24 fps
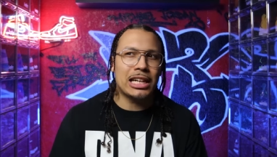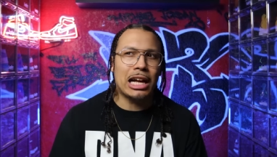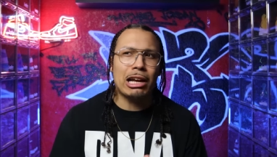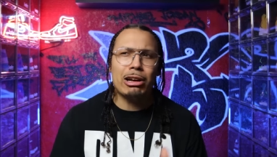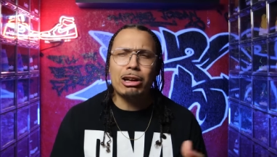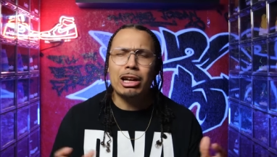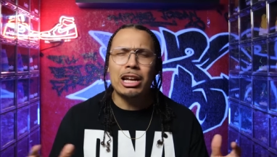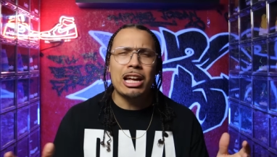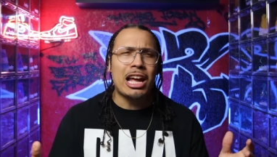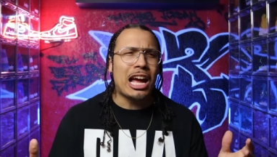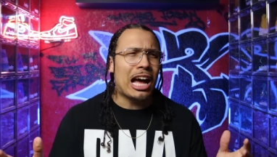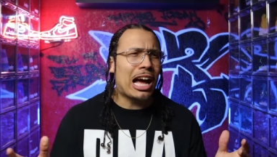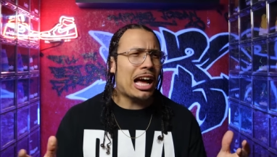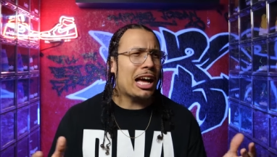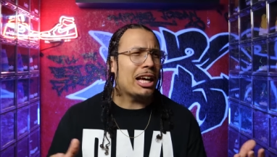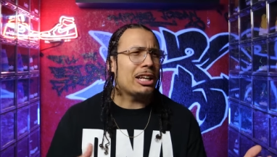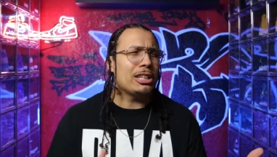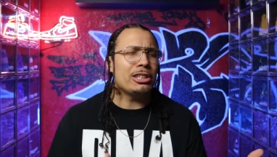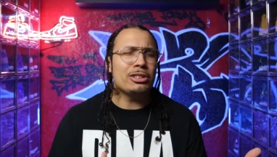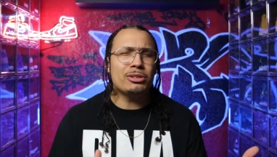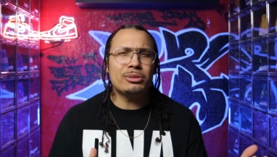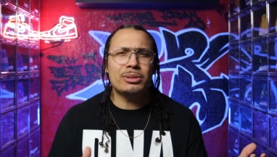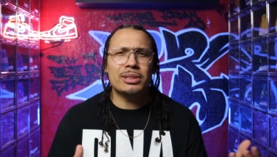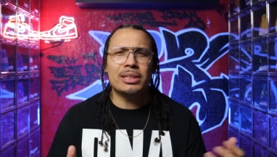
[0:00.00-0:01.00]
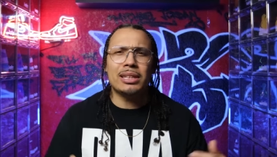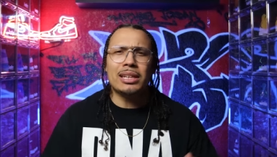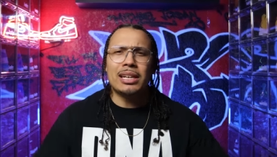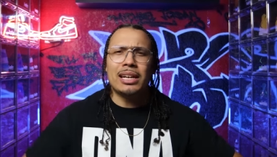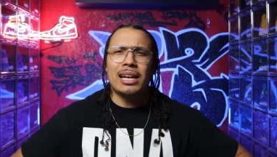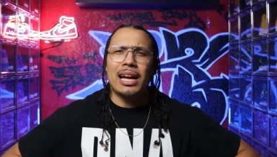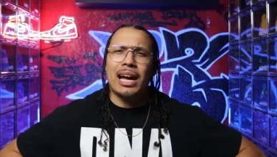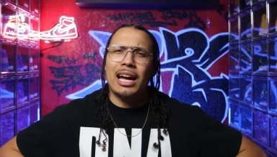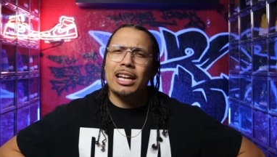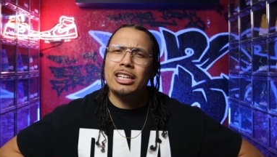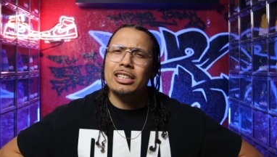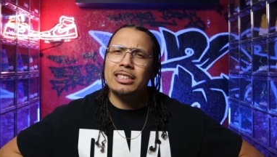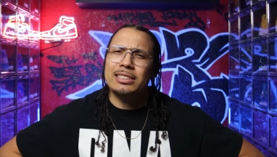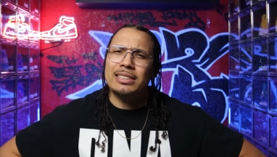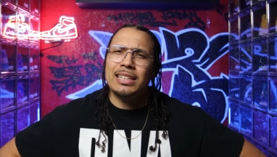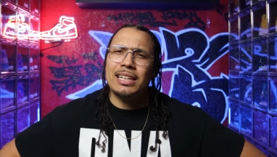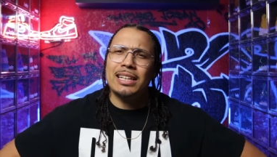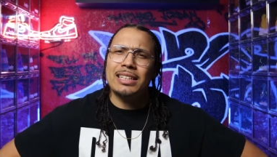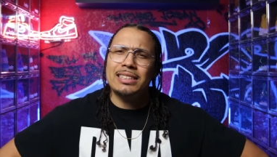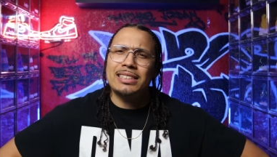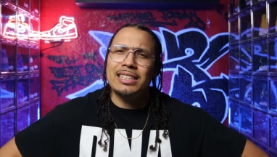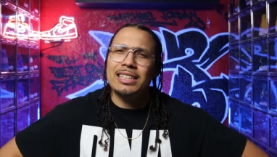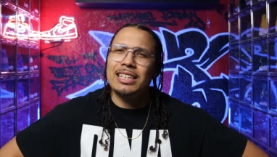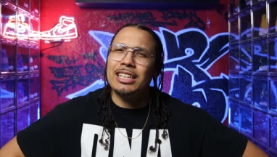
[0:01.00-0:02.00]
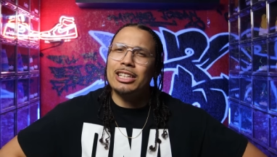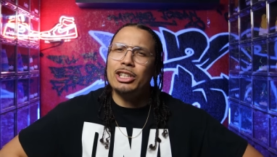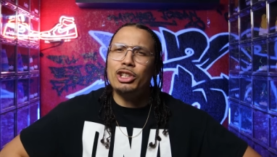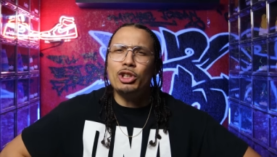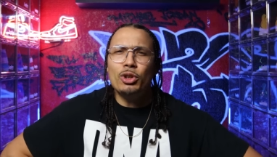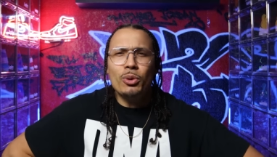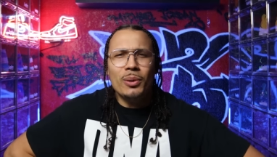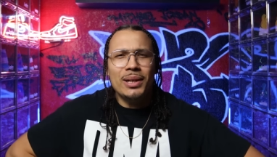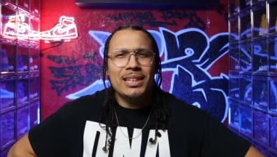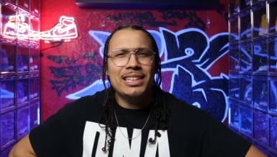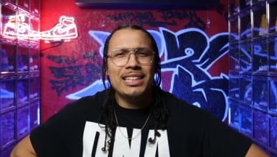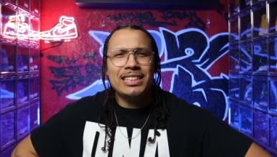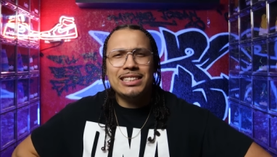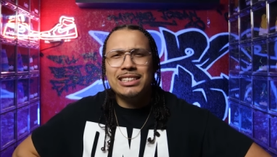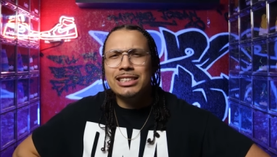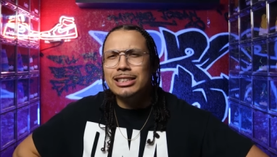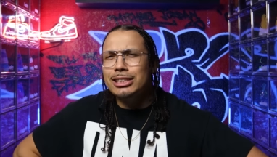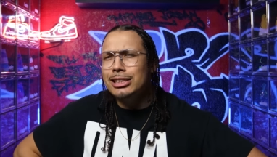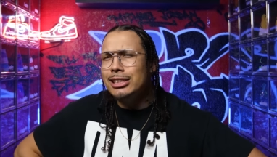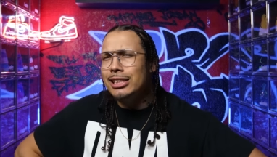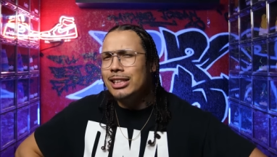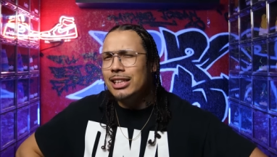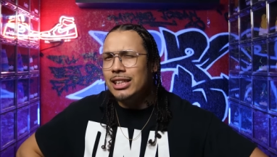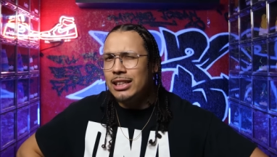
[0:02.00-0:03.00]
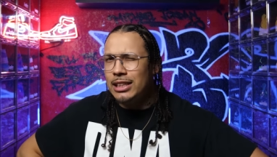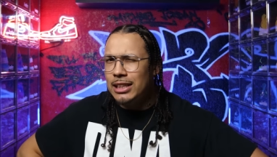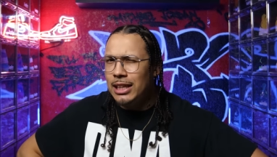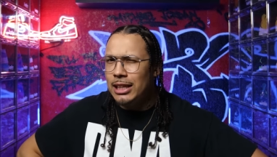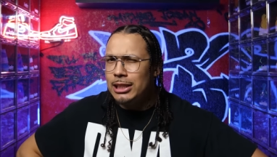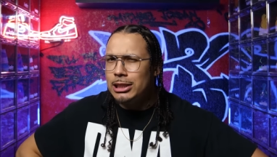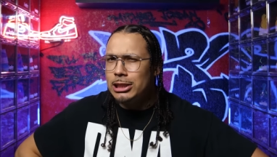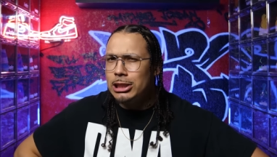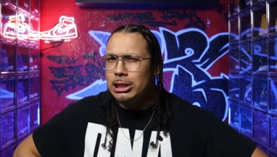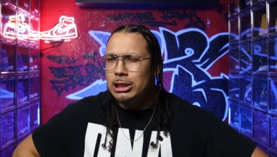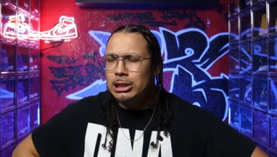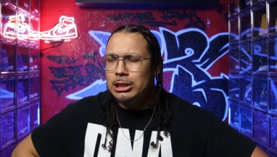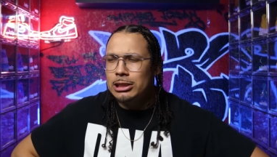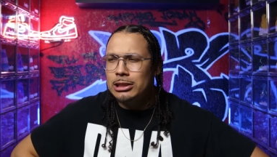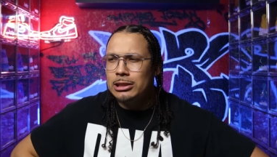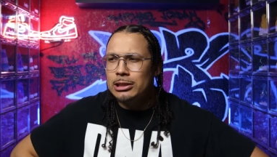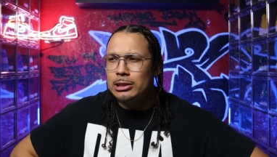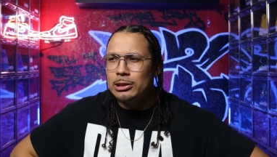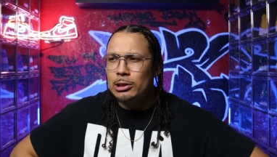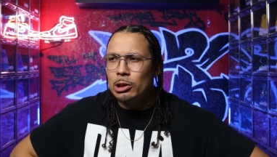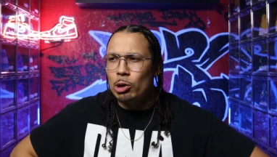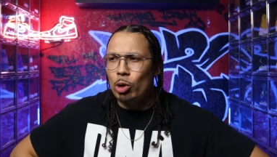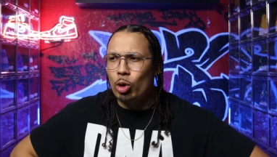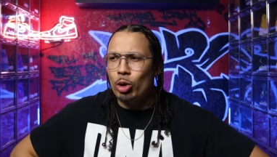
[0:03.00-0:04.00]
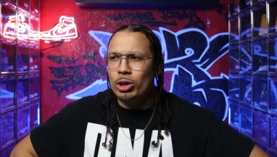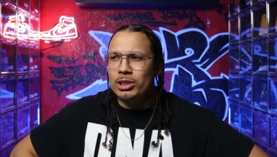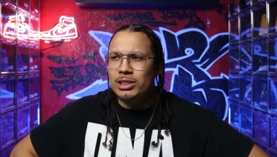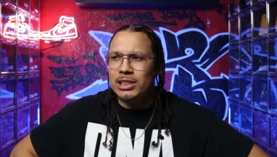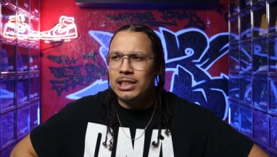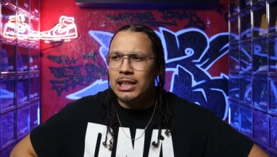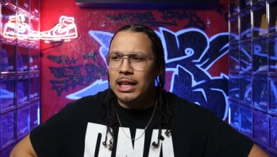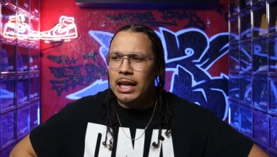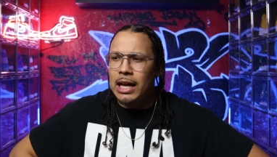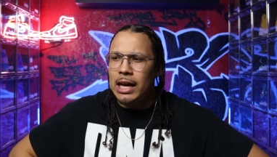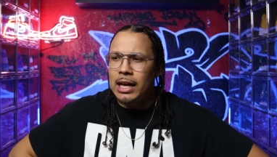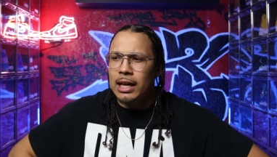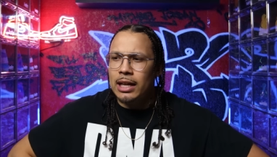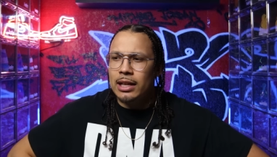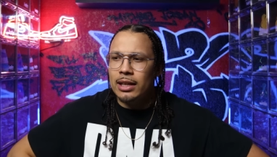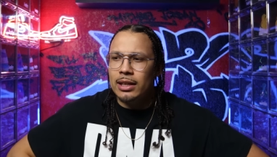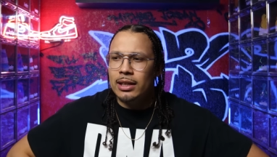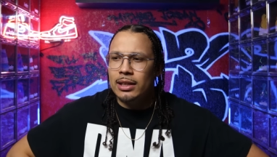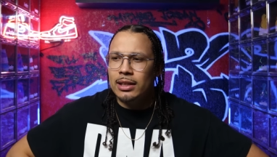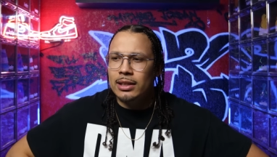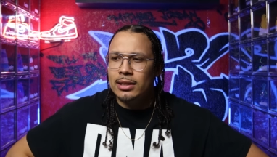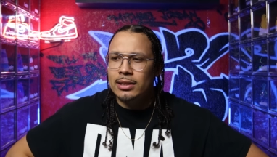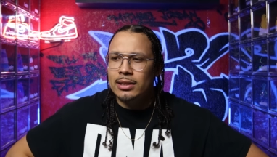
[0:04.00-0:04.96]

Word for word: I don't how do you how do you say is it a new addition to the collection or is it like